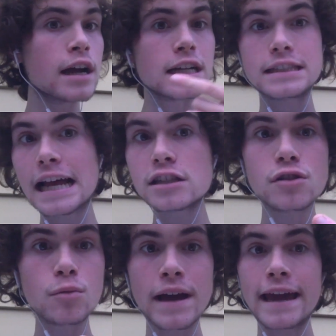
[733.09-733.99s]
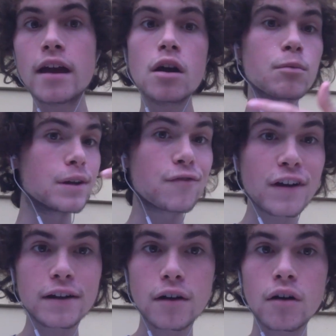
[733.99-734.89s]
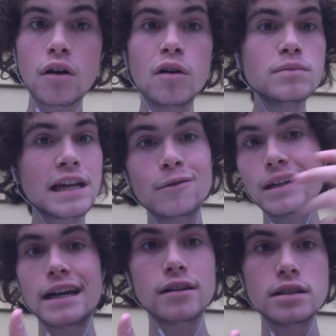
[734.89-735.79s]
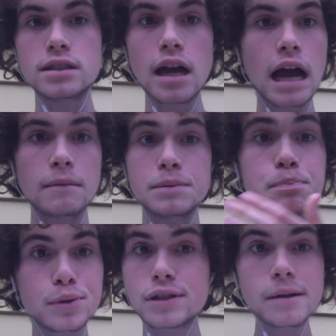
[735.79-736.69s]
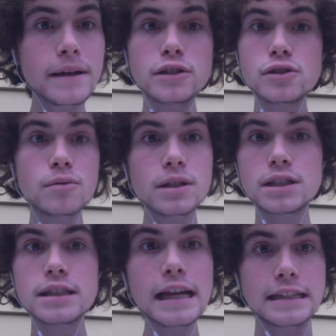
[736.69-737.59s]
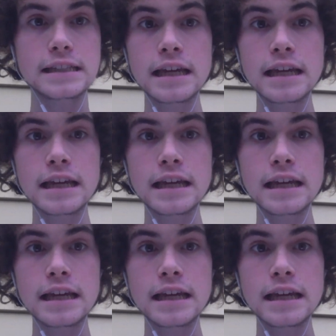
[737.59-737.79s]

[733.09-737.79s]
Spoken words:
because that's the way we defend our homes and we get good jobs. It makes so much sense.